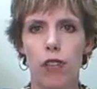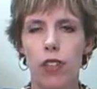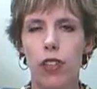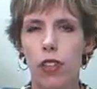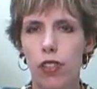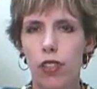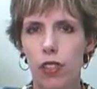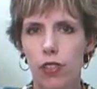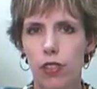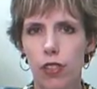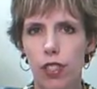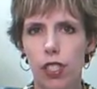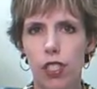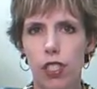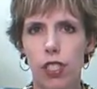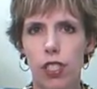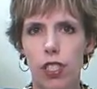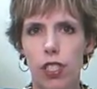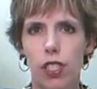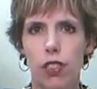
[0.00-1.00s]
field service
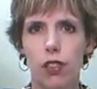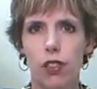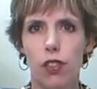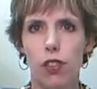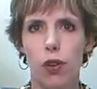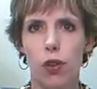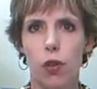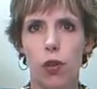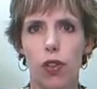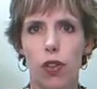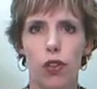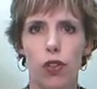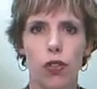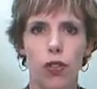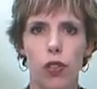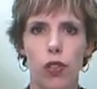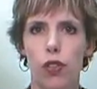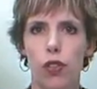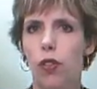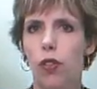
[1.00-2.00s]
engineers or
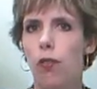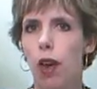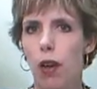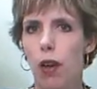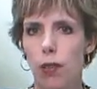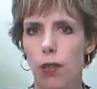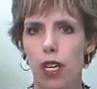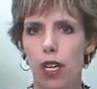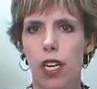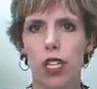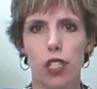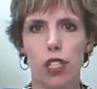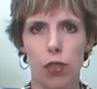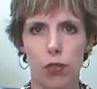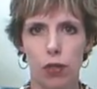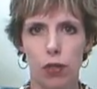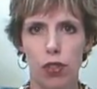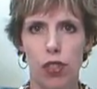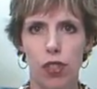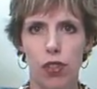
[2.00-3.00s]
those folks that might be
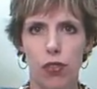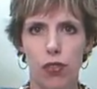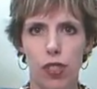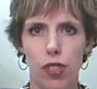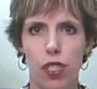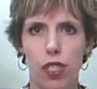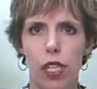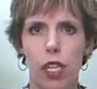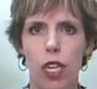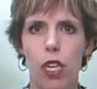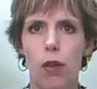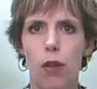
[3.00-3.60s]
customer service,